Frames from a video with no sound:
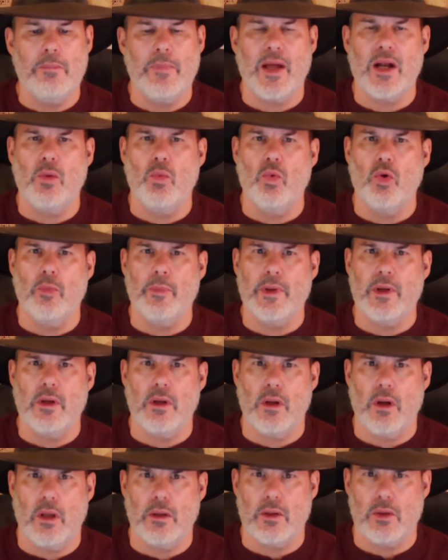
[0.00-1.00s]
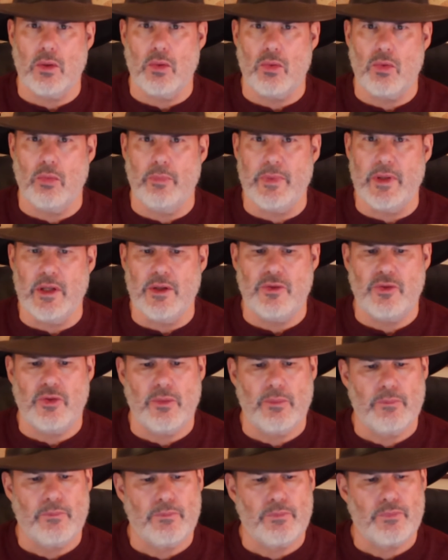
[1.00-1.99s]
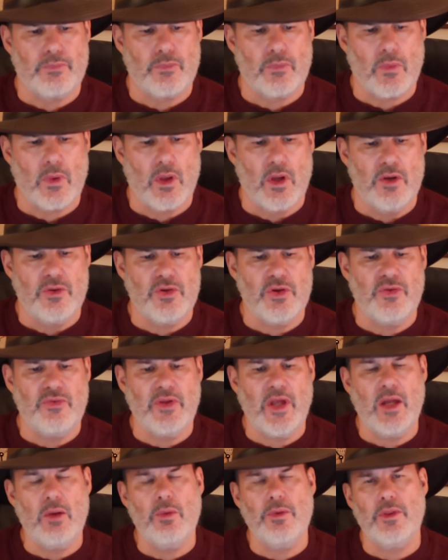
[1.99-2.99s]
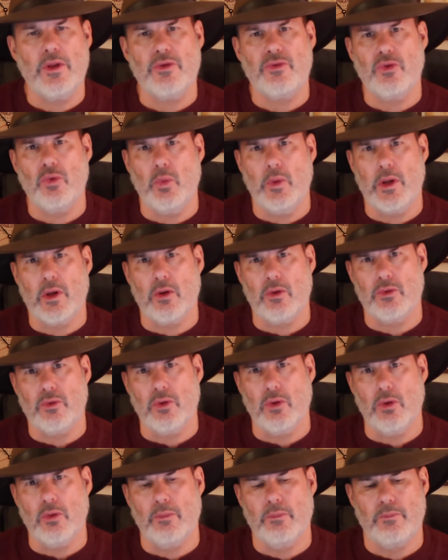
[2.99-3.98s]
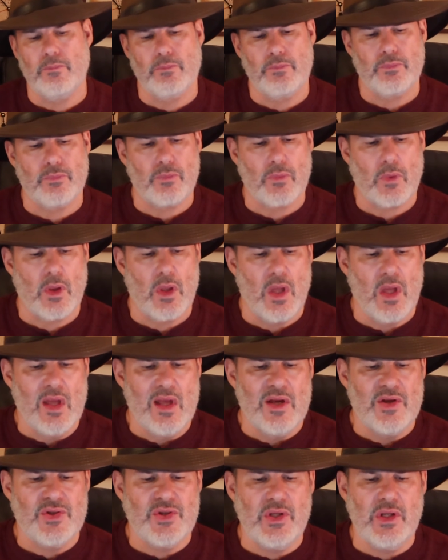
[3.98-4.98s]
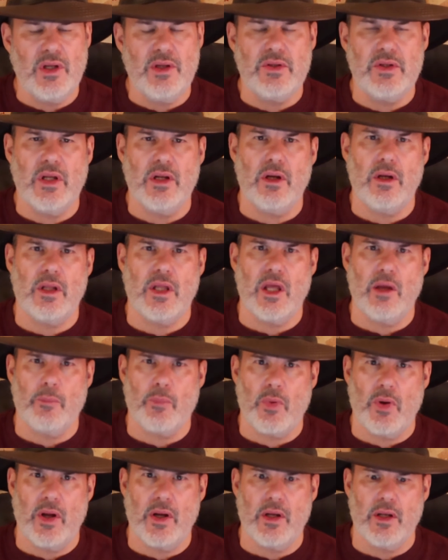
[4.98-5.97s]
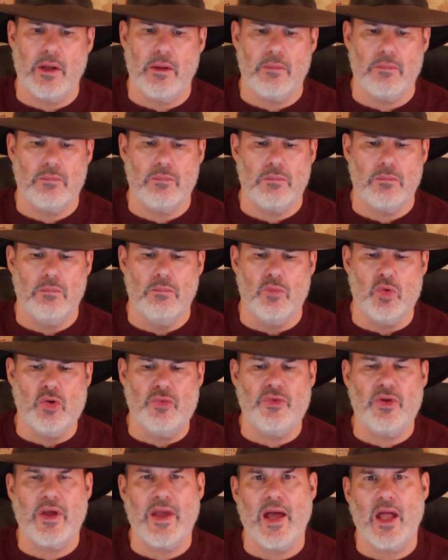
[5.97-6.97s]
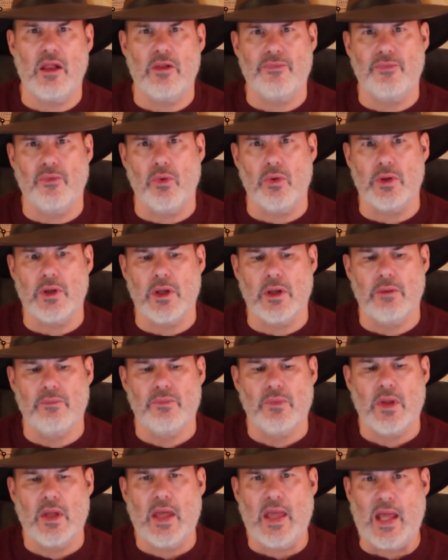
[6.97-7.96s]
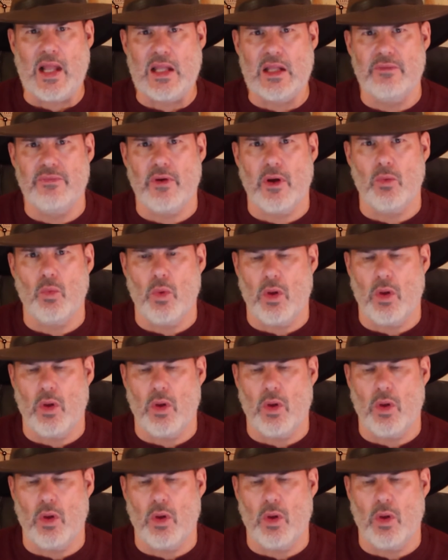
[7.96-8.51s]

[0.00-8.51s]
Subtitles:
met a woman on the local beach. She stayed with us a week or two. She intended to get pregnant, move to California, and live on